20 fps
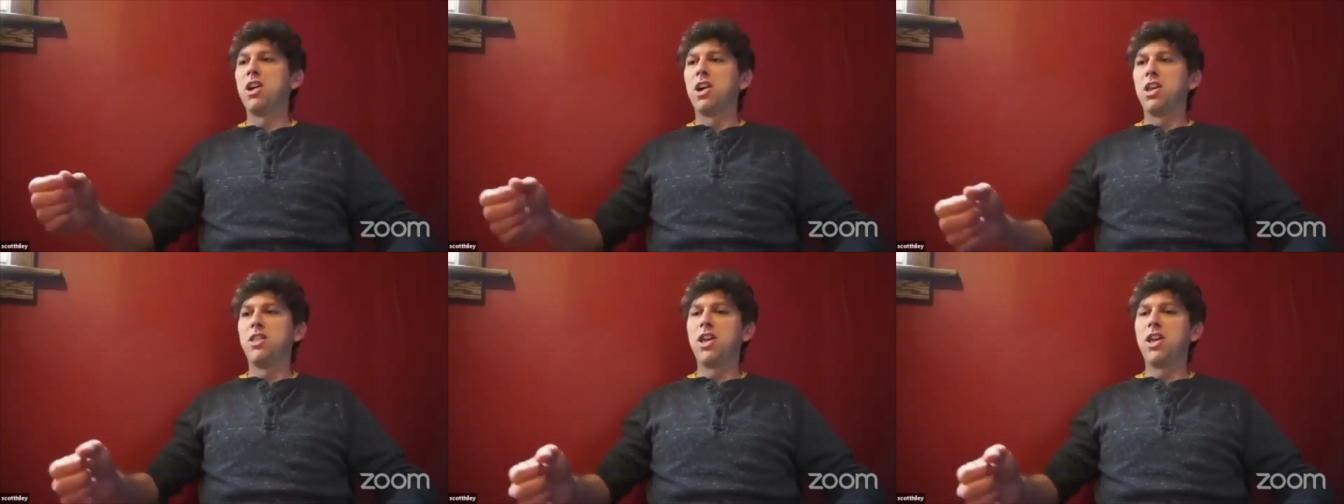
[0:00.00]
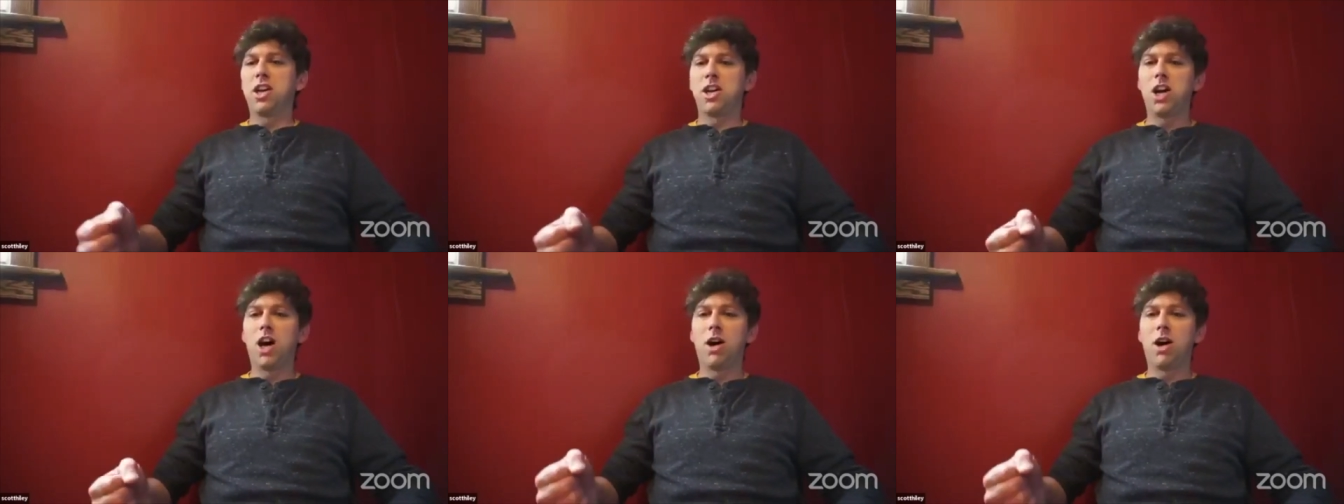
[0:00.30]
that
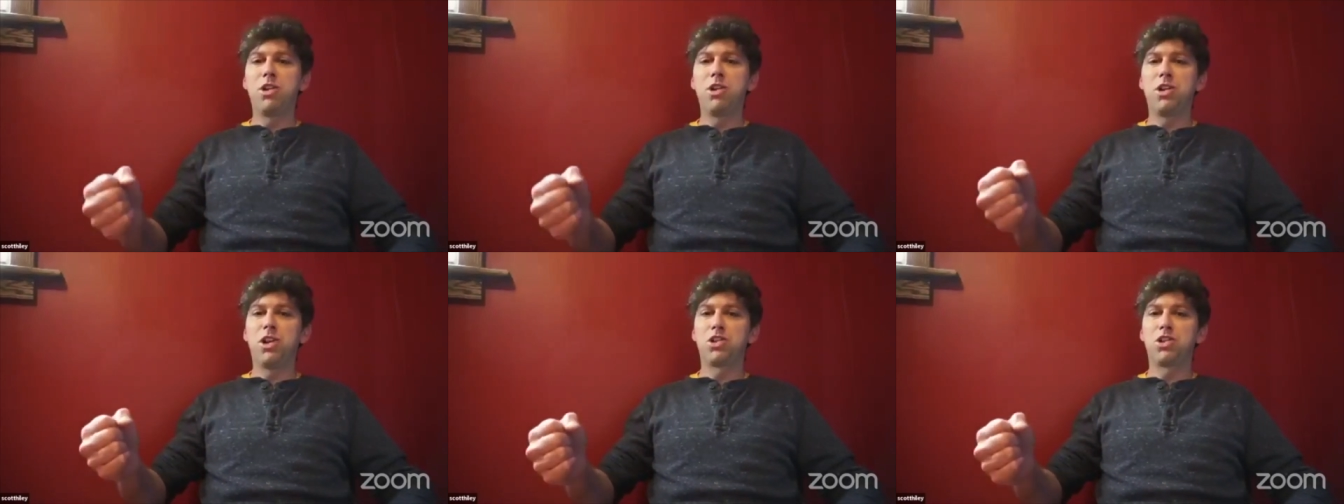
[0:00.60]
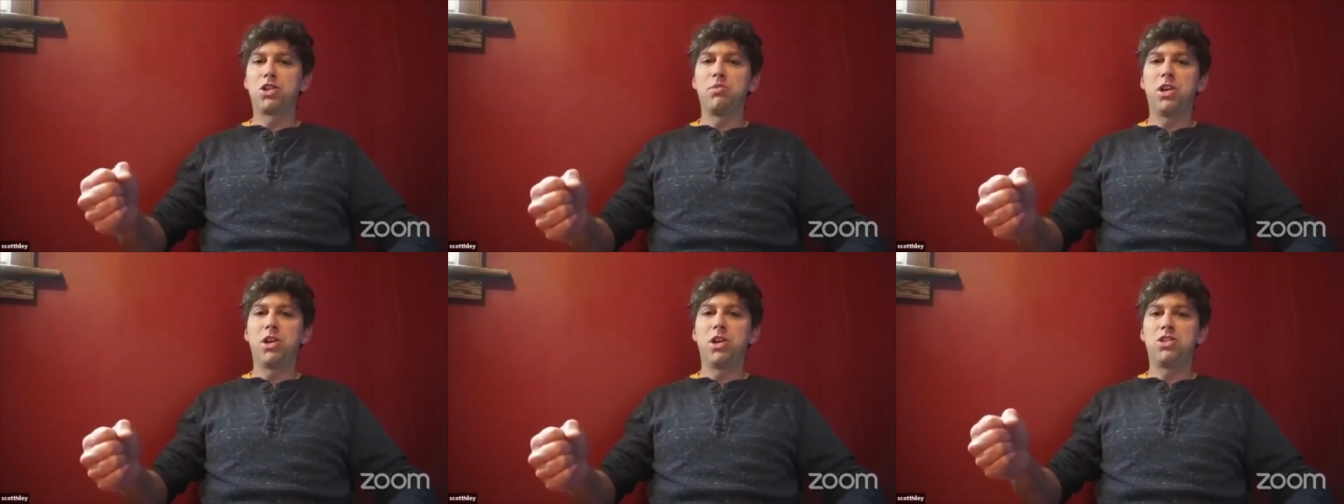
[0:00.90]

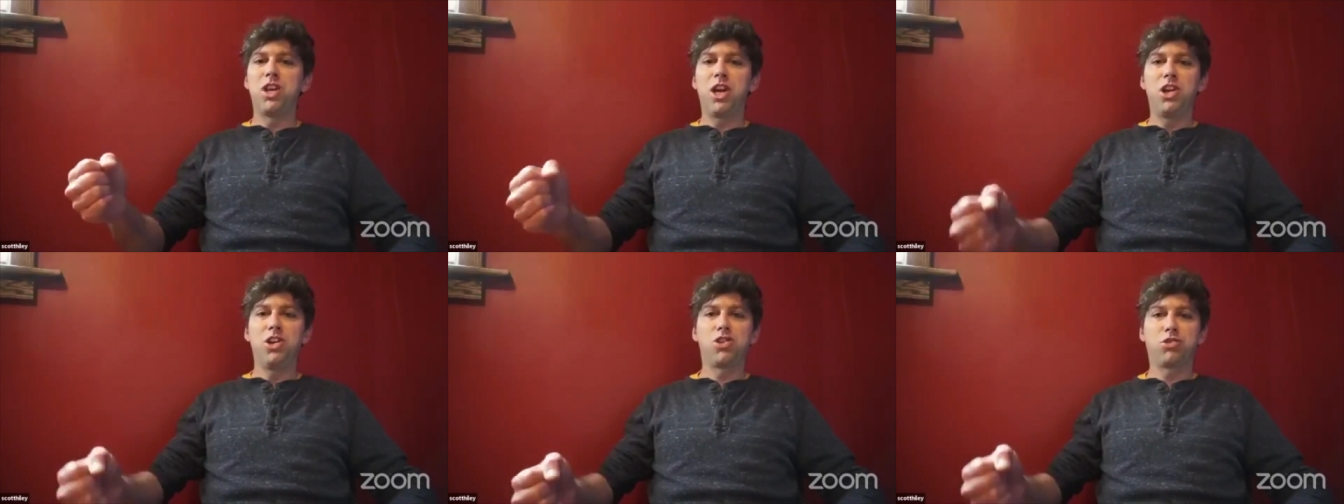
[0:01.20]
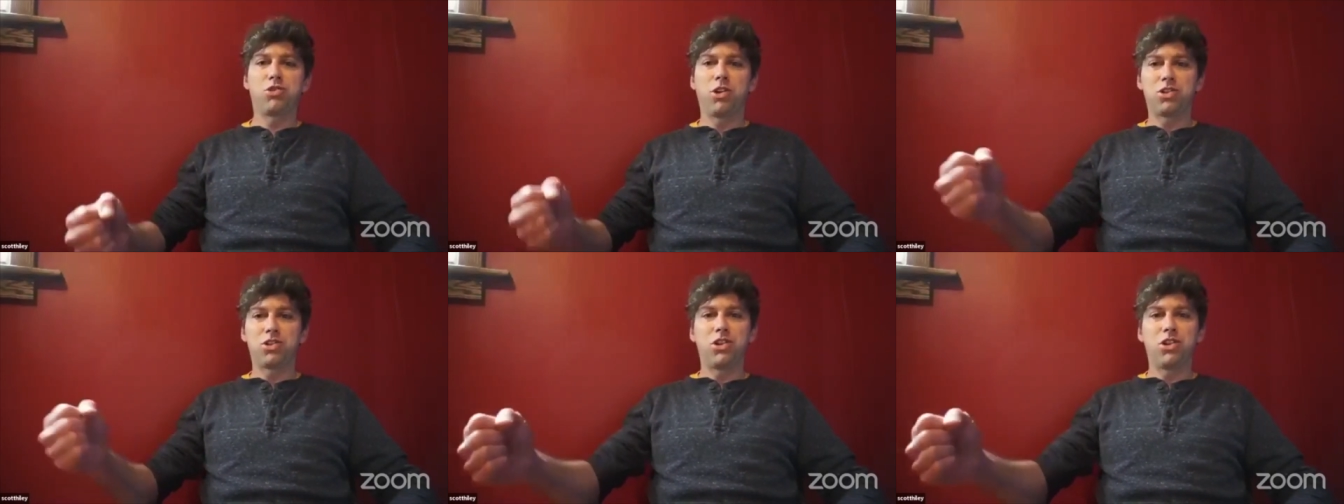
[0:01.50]
communism is
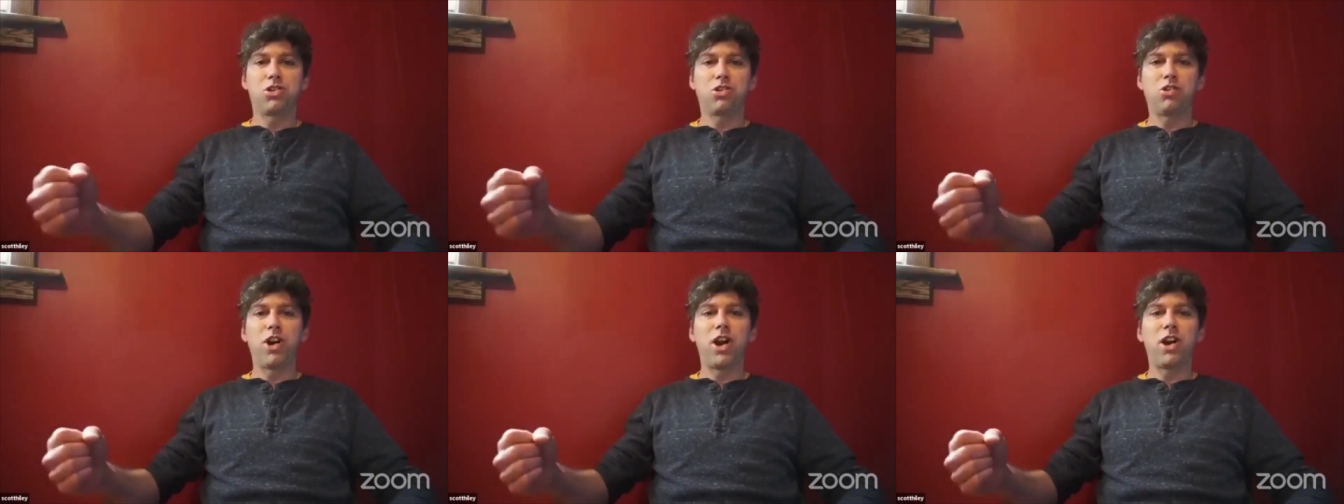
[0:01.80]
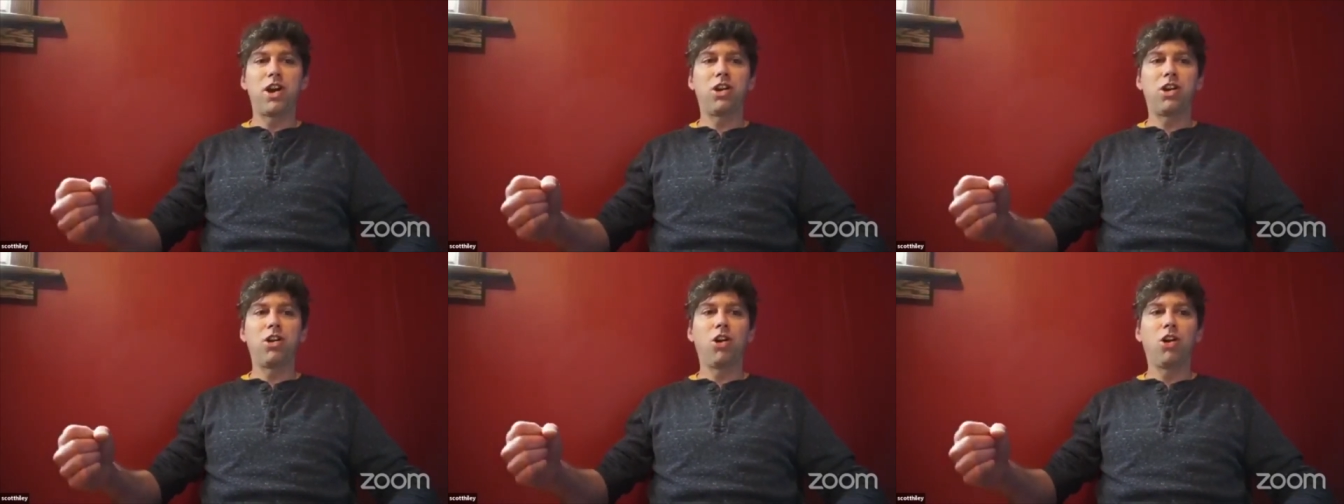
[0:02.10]
dangerous and
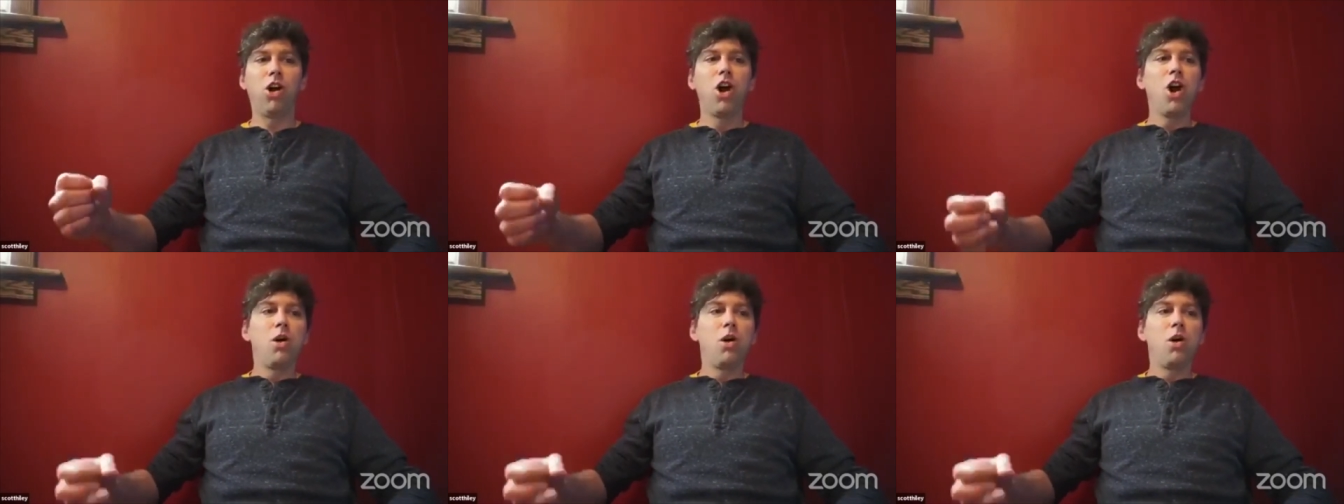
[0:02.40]
tyrannical,